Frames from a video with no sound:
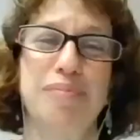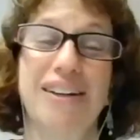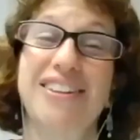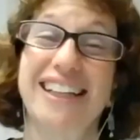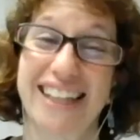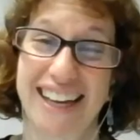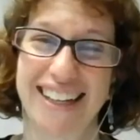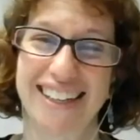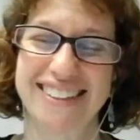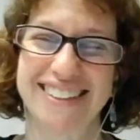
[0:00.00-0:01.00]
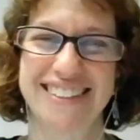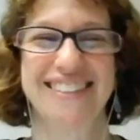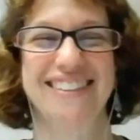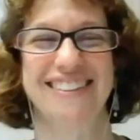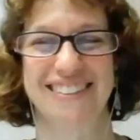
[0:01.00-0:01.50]
better than cats?
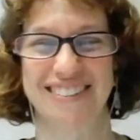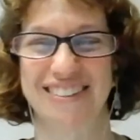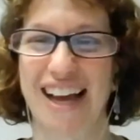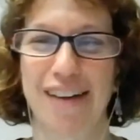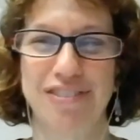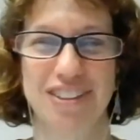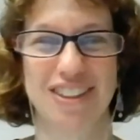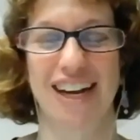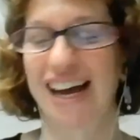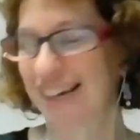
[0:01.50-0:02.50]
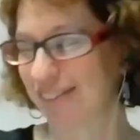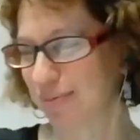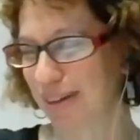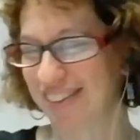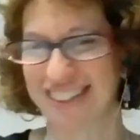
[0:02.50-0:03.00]
You'll laugh, you'll cry. It's
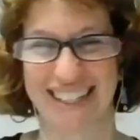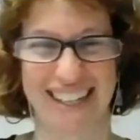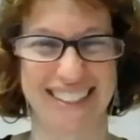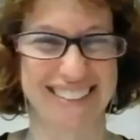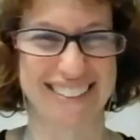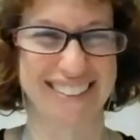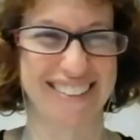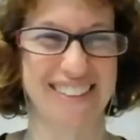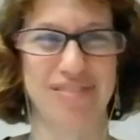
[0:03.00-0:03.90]
better than cats. Did